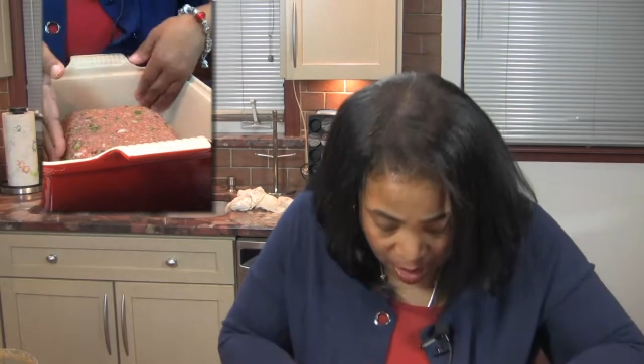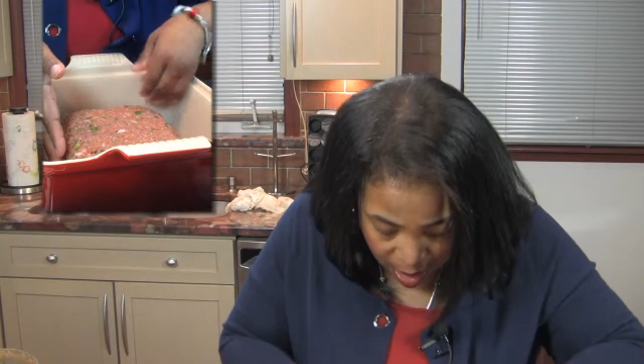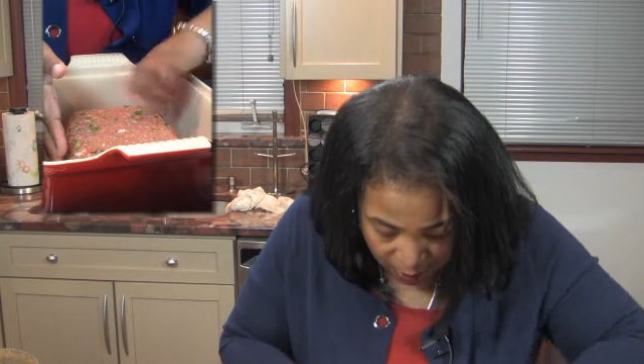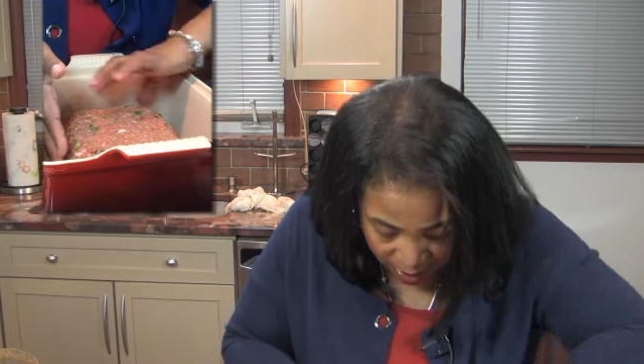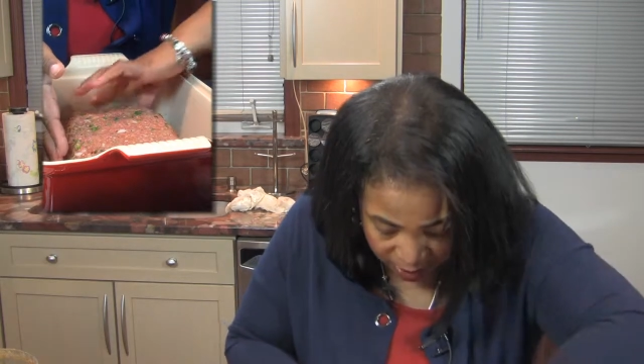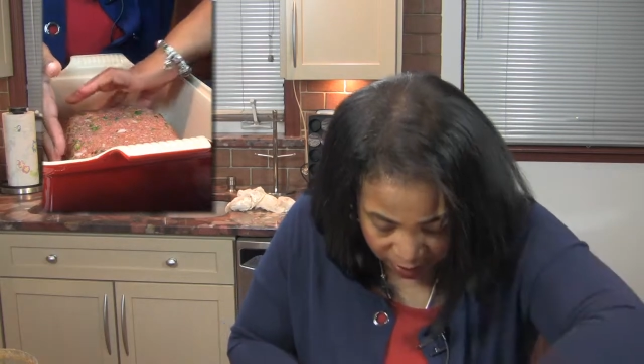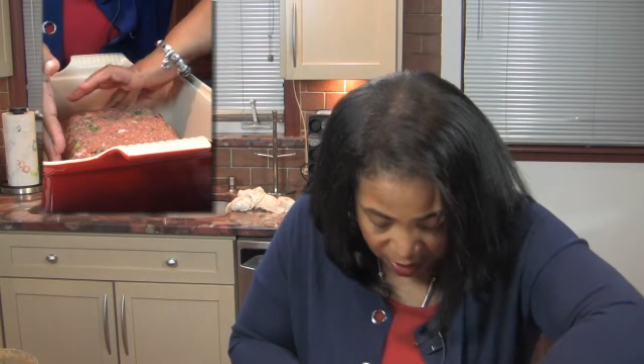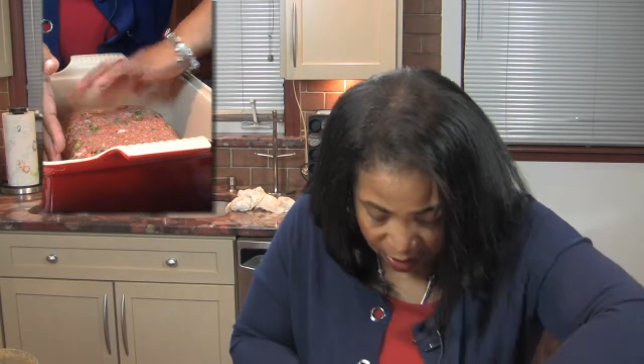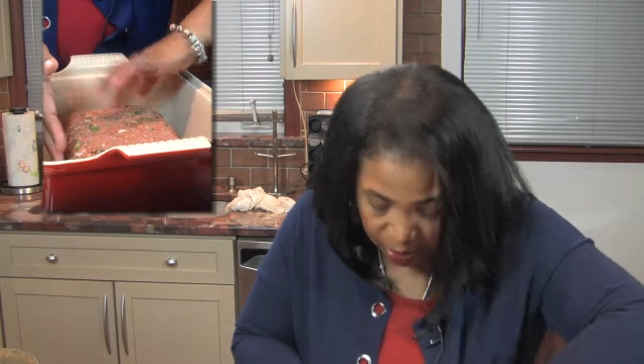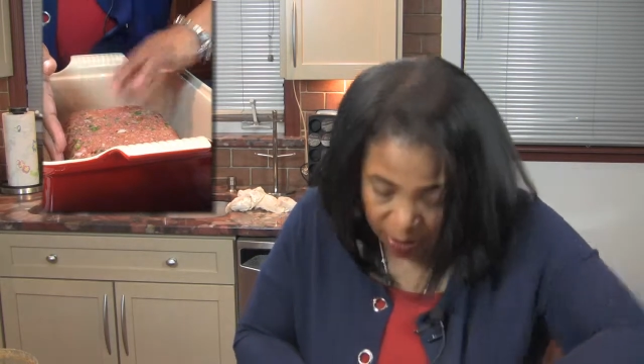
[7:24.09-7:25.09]
All right, so
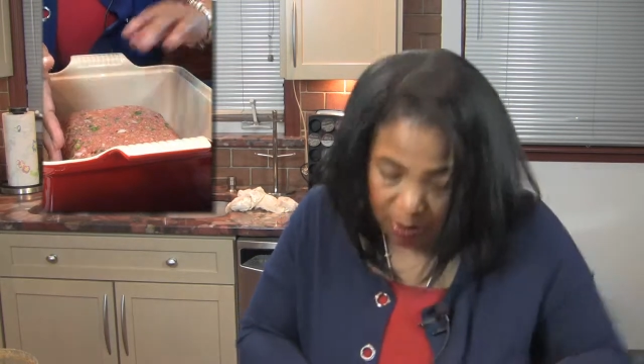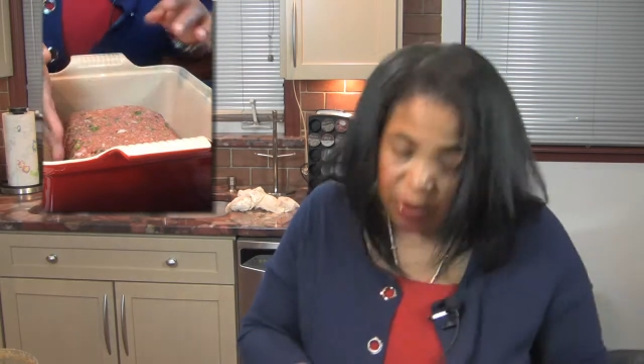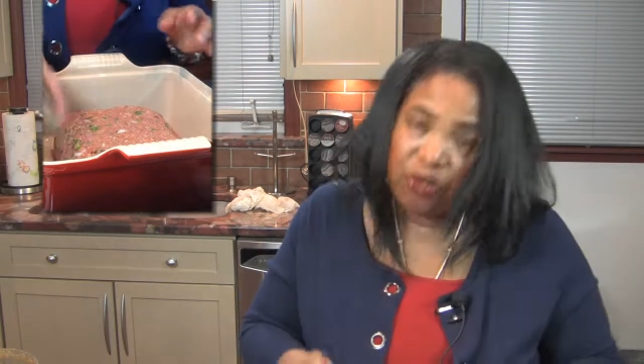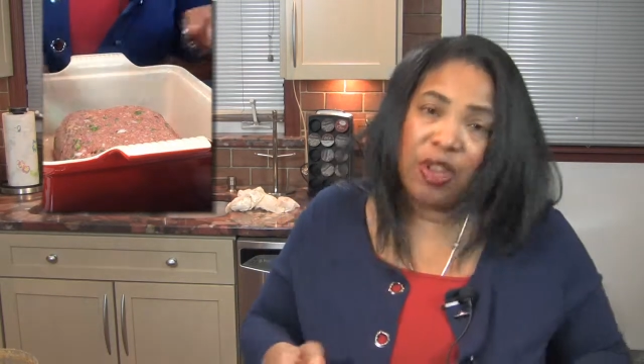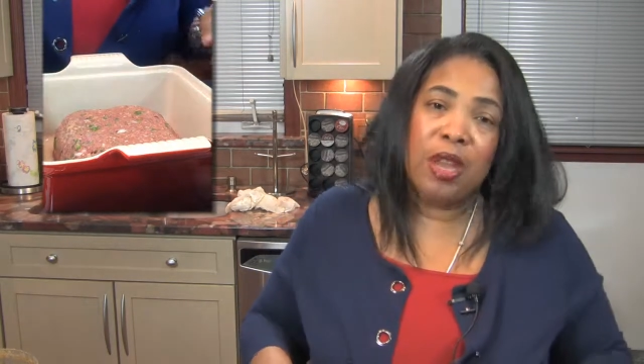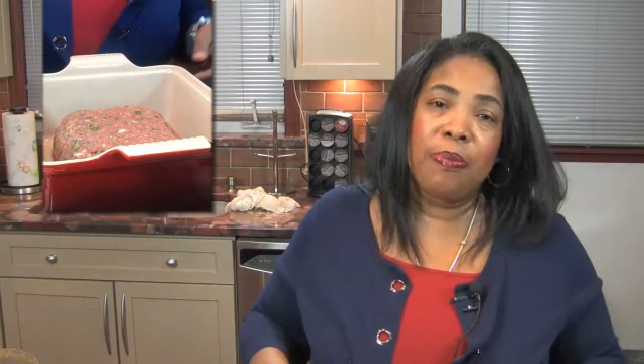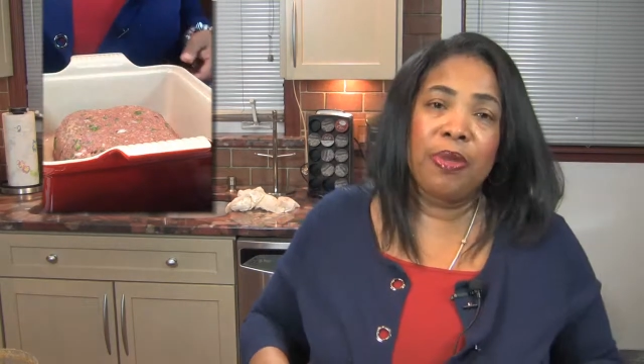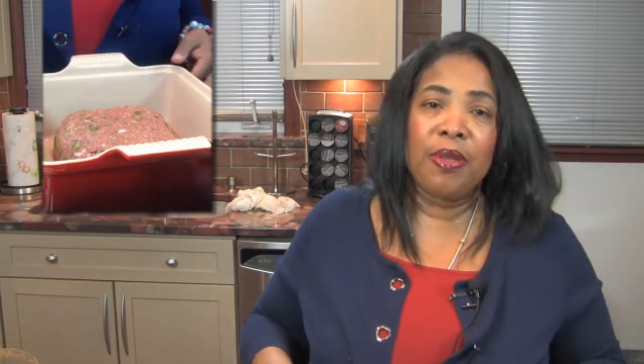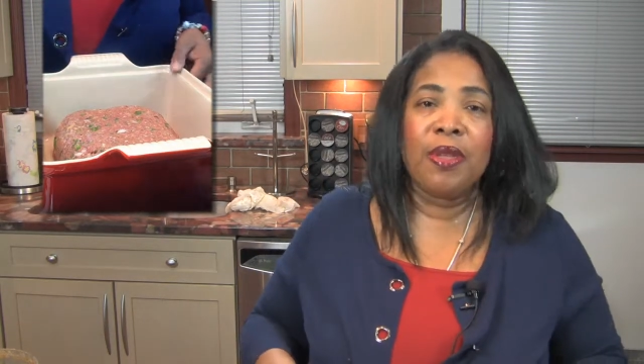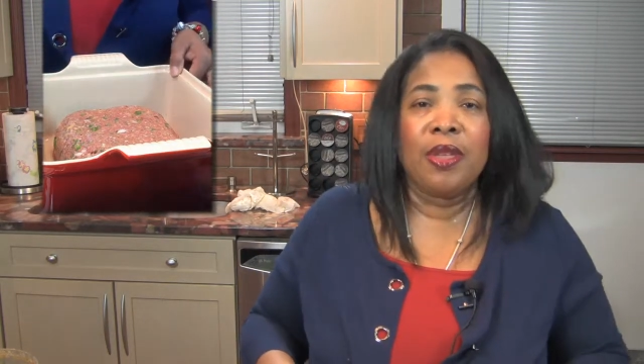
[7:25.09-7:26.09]
that's pretty much shaped
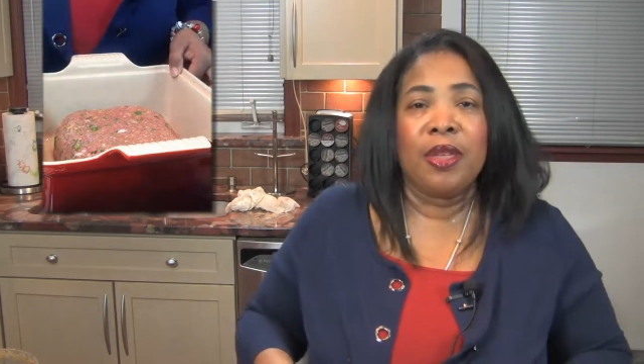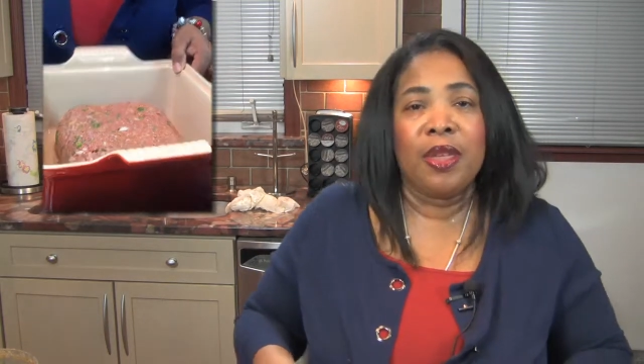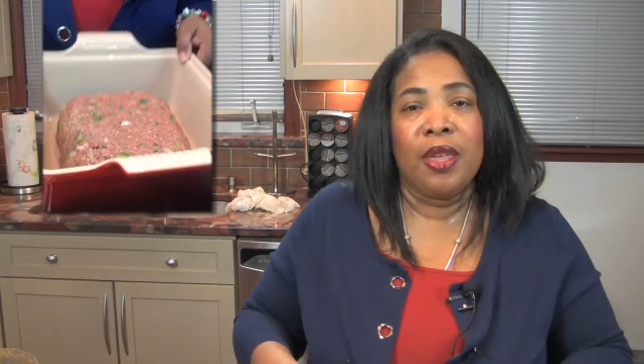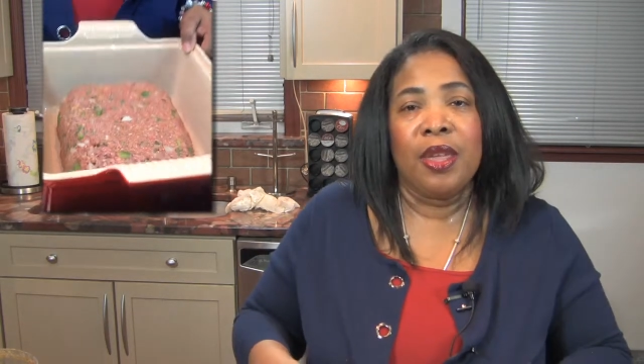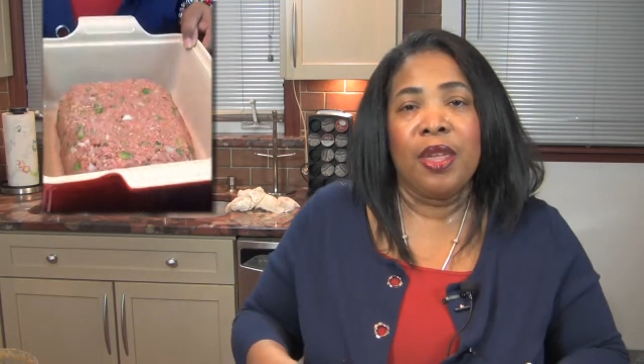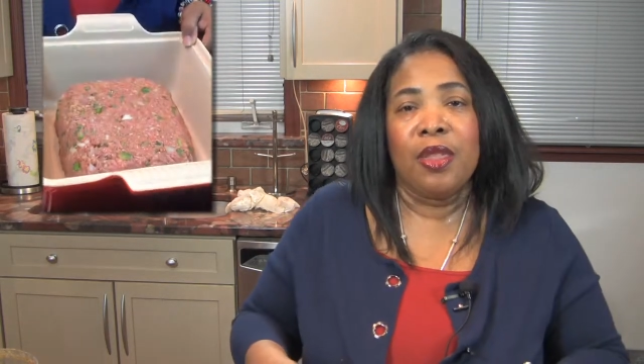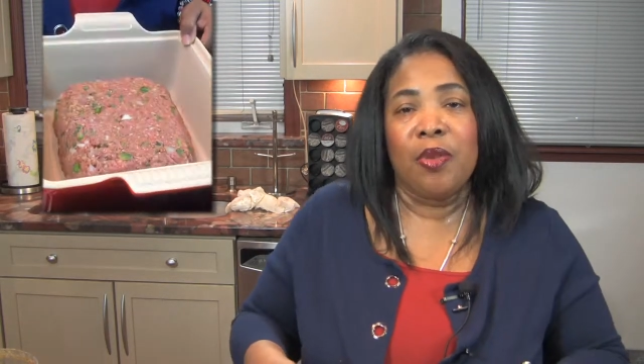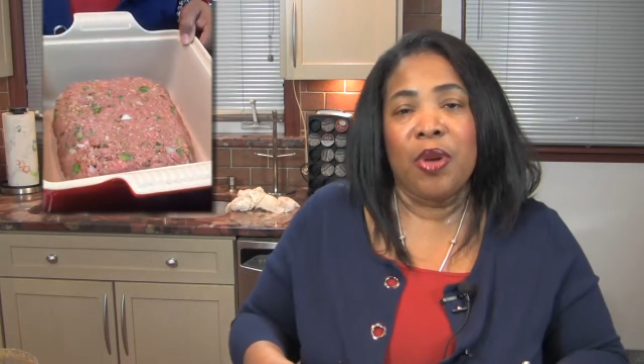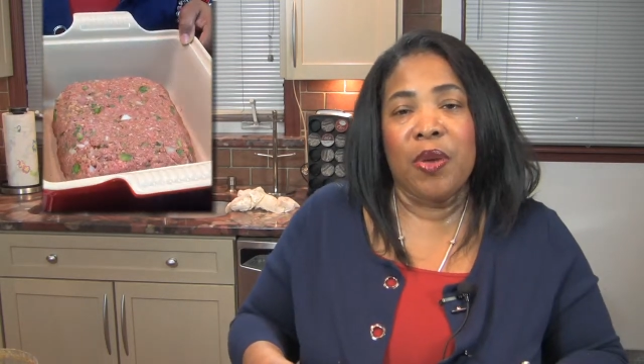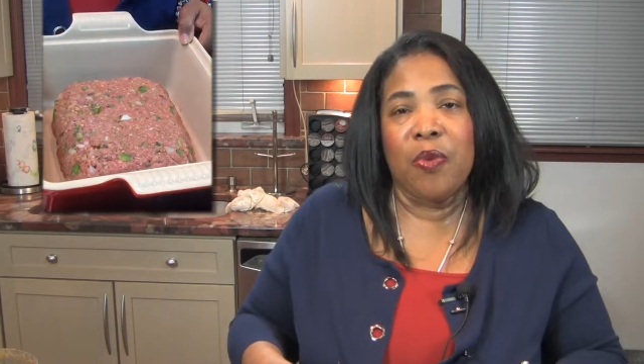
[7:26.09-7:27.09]
the
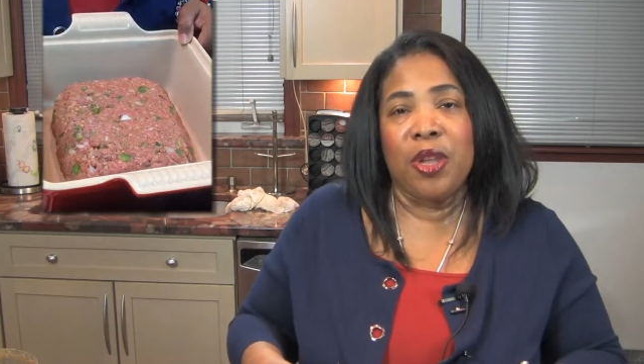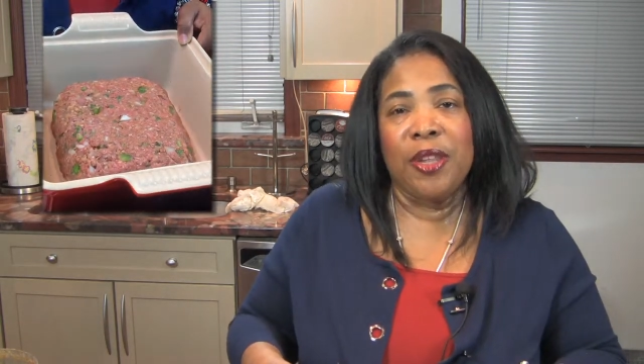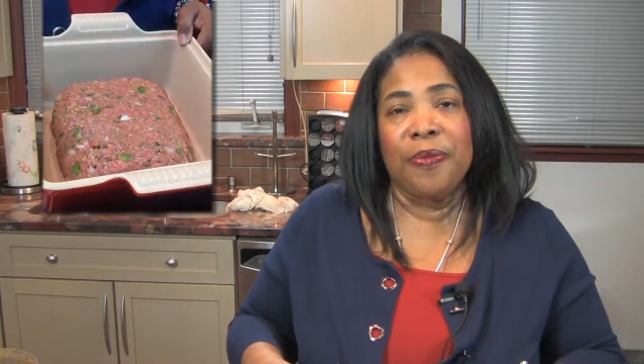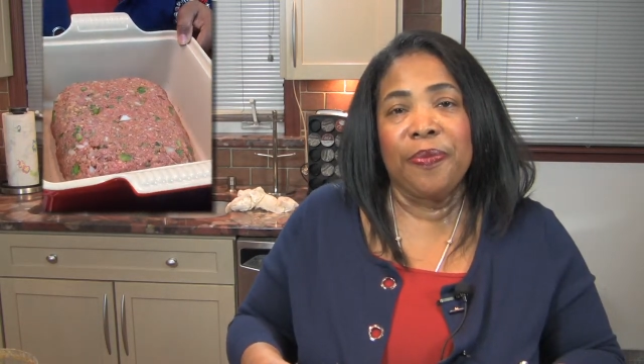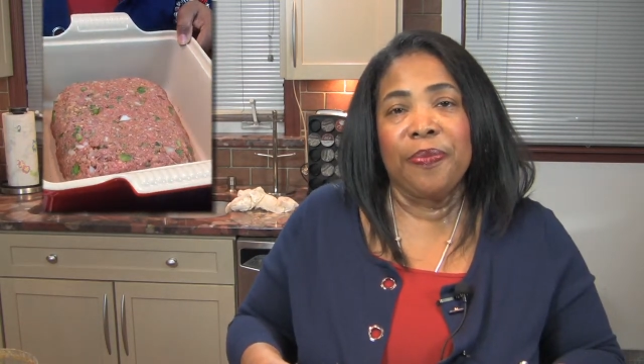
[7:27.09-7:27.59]
way I want it.